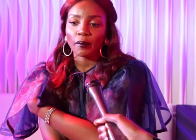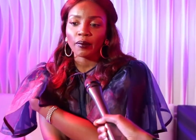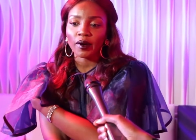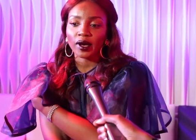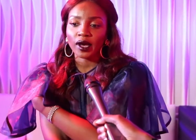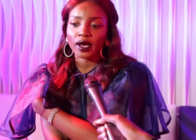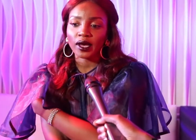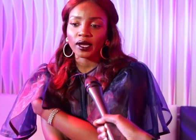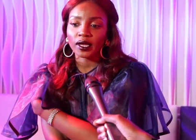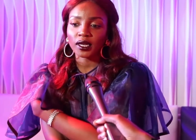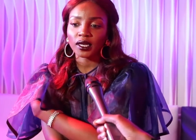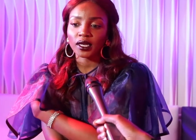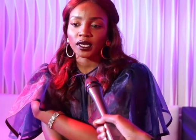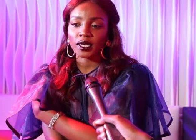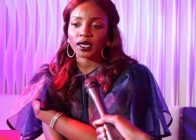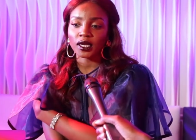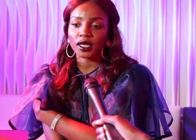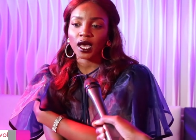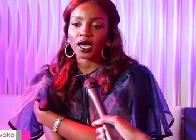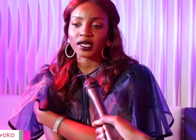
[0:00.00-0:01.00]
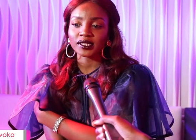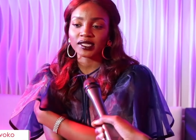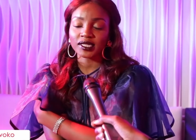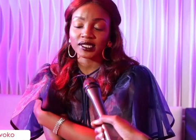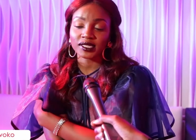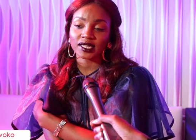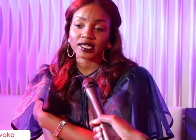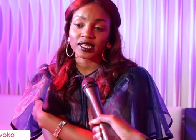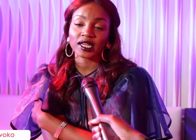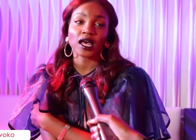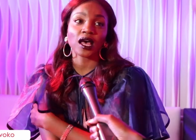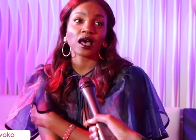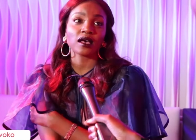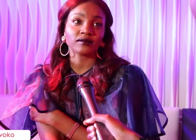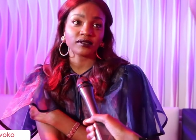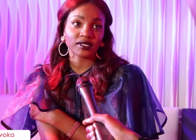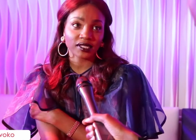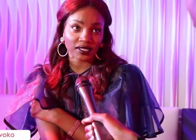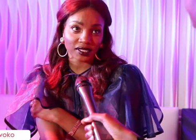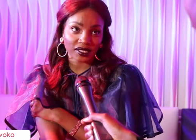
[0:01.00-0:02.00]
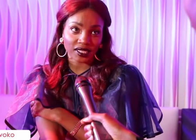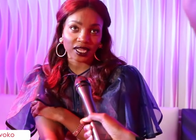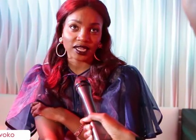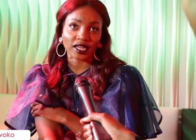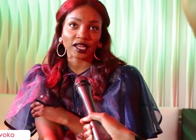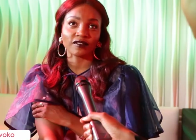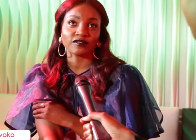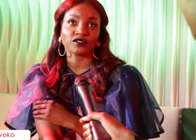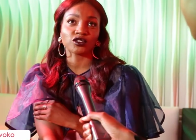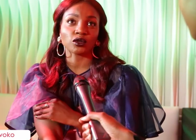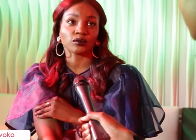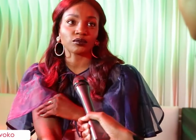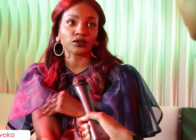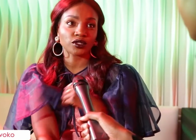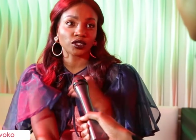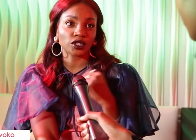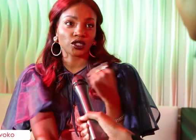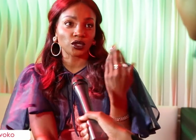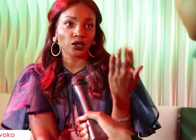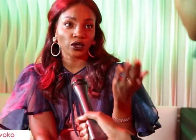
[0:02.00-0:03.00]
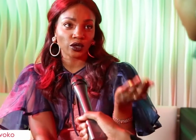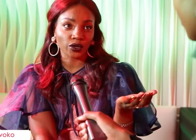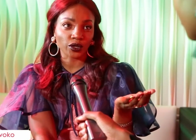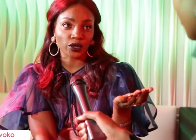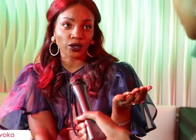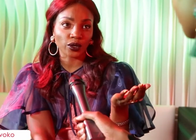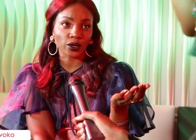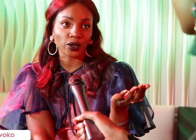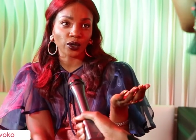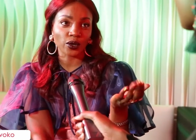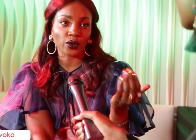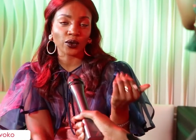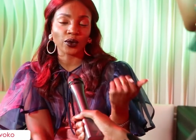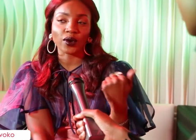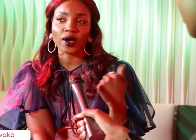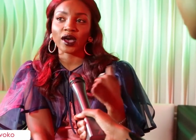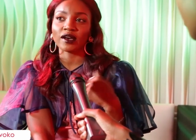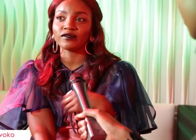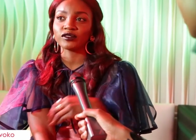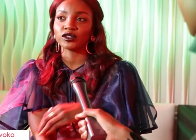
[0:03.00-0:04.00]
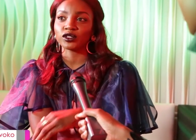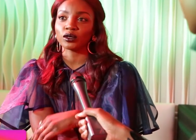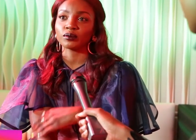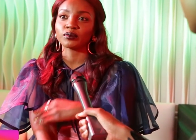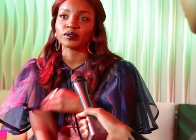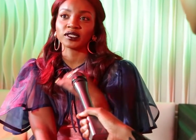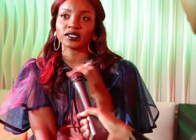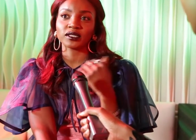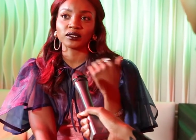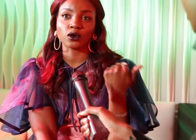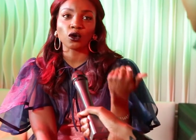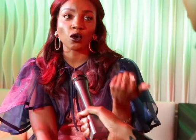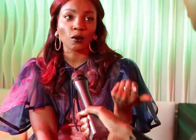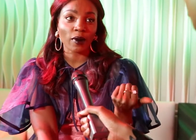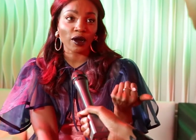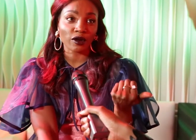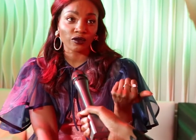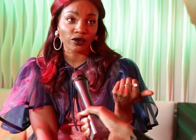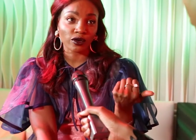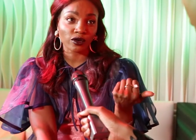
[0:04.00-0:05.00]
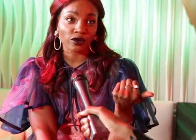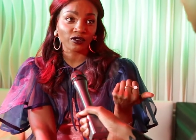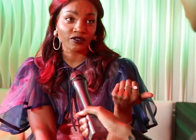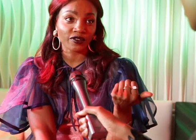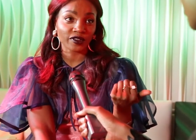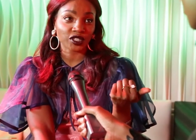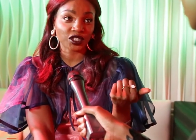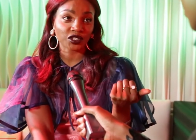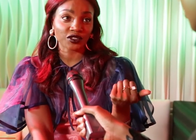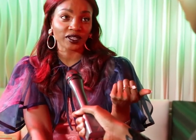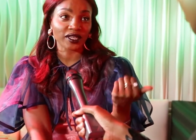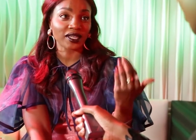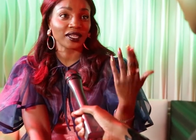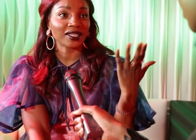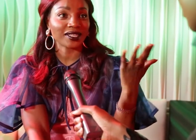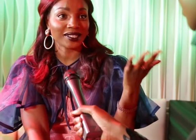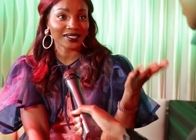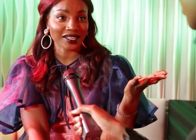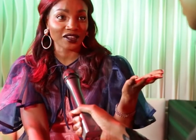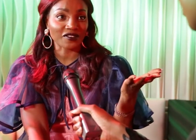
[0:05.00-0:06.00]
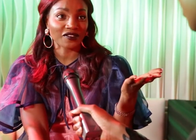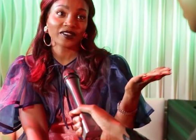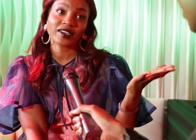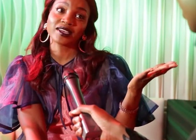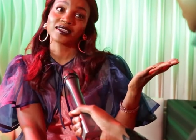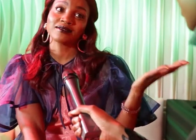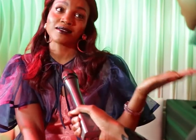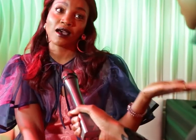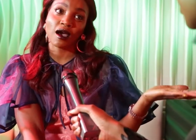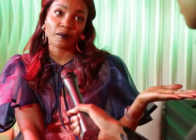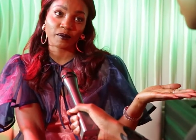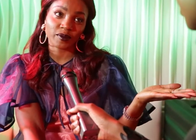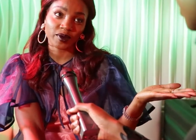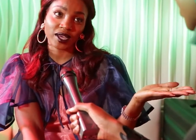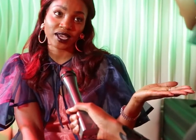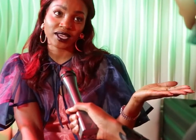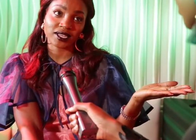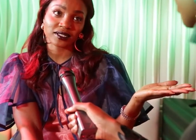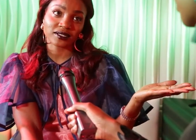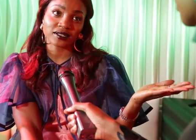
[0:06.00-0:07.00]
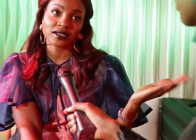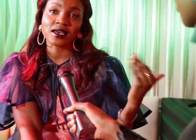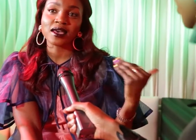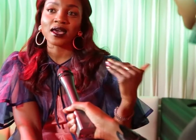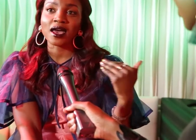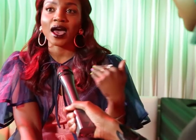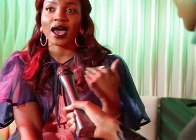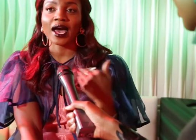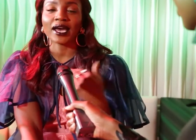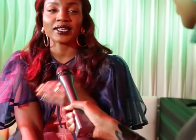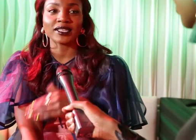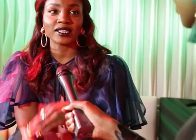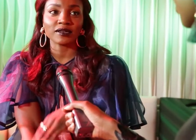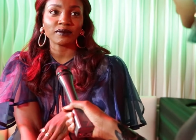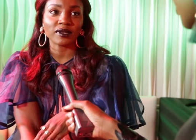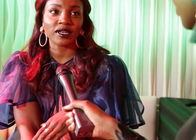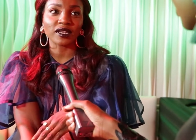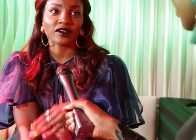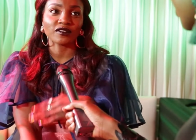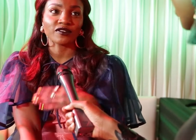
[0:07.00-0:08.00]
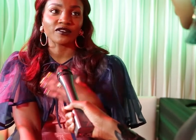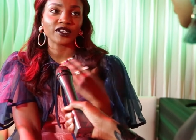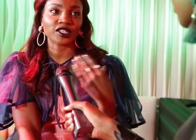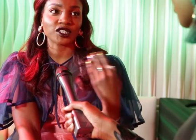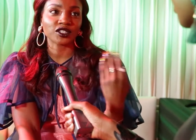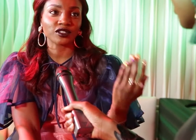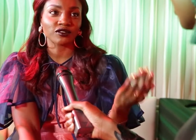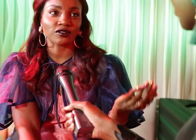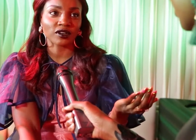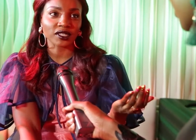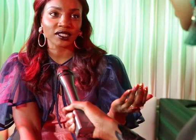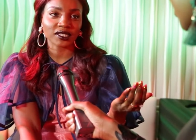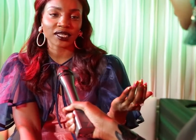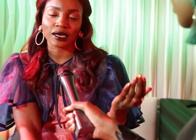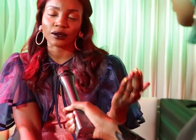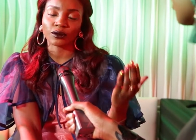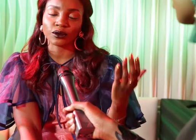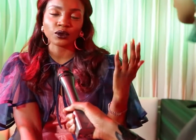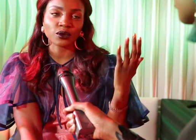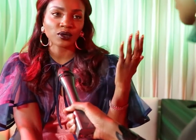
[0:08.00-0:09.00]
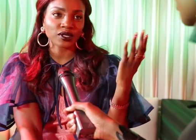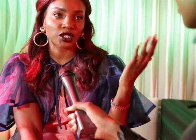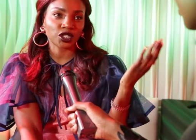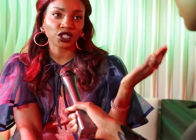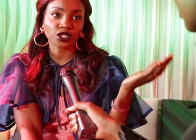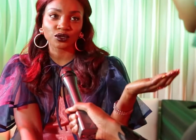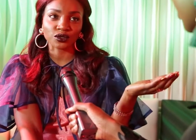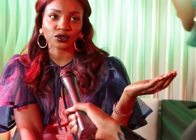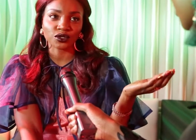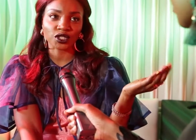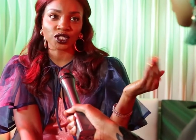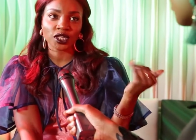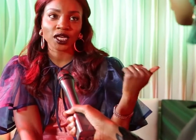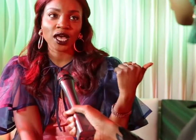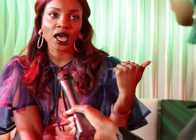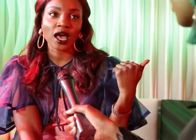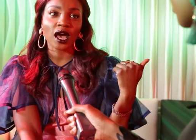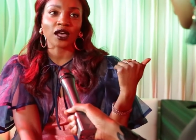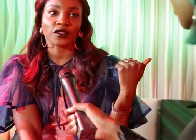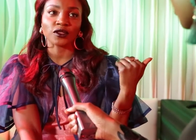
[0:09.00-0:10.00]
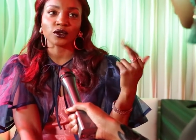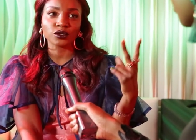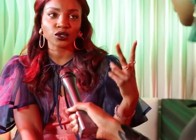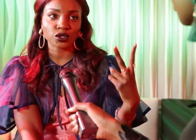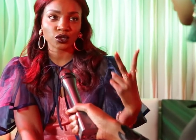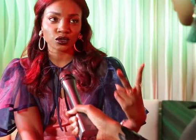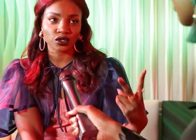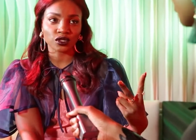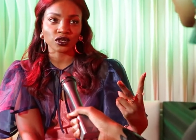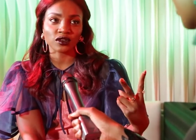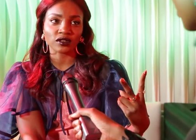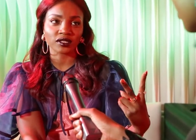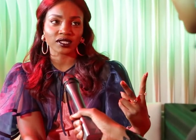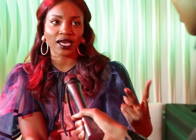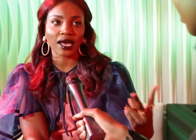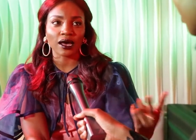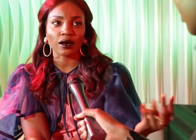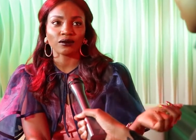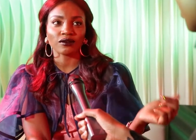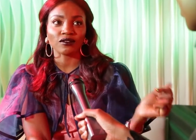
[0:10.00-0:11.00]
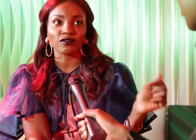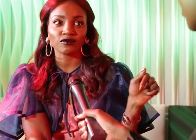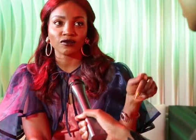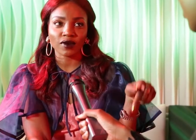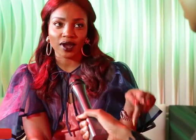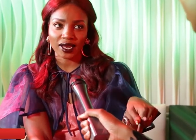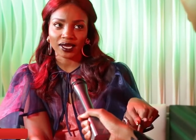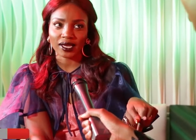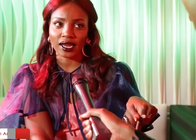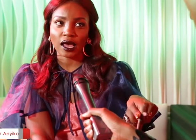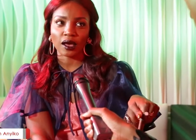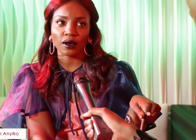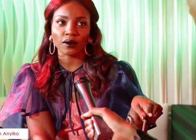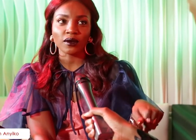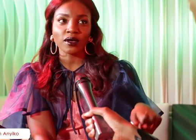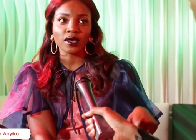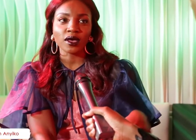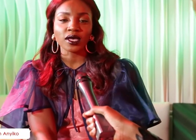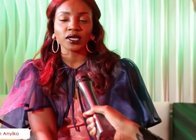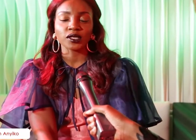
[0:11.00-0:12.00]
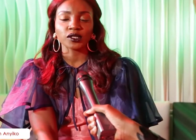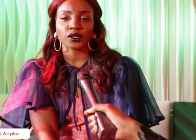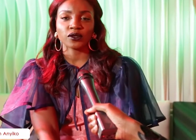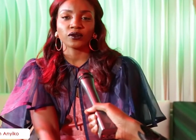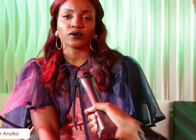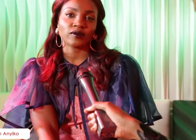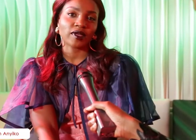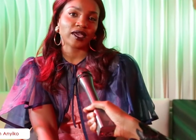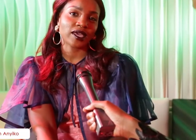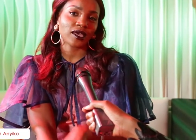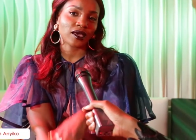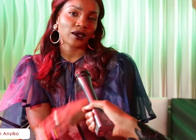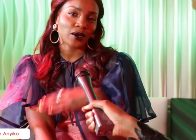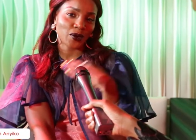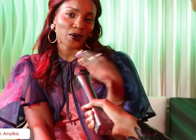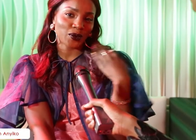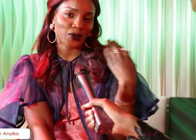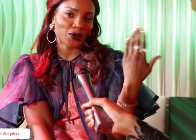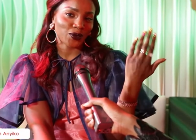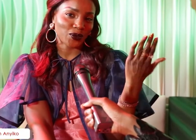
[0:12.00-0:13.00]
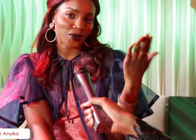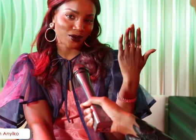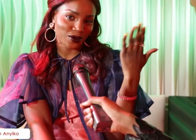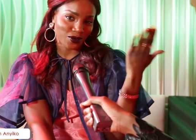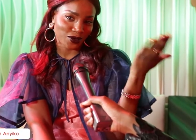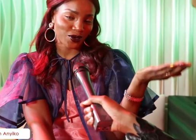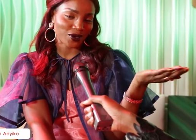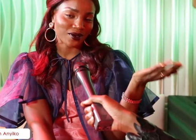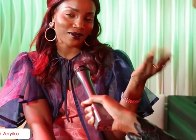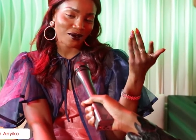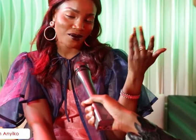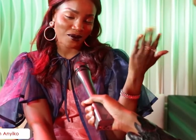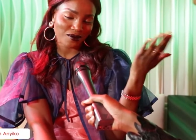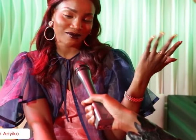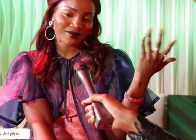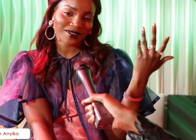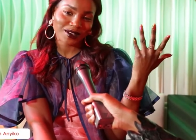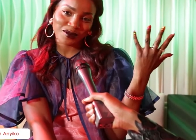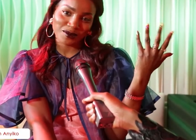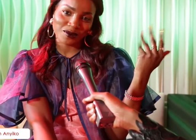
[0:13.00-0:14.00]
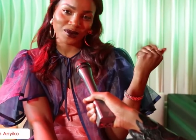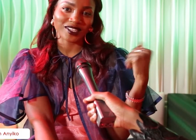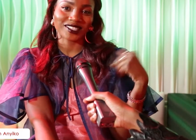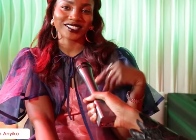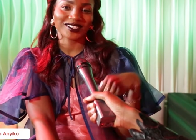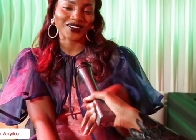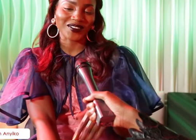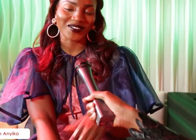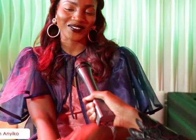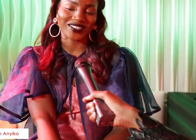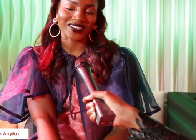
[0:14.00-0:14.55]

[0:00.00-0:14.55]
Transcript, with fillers: But since then I've dropped Yolo Yolo, I've dropped Koma Roll featuring an East African, Harmonize, and Gimme Love featuring Runtown, who is huge. And those two songs are out right now, so they can go and, you know, you can go and watch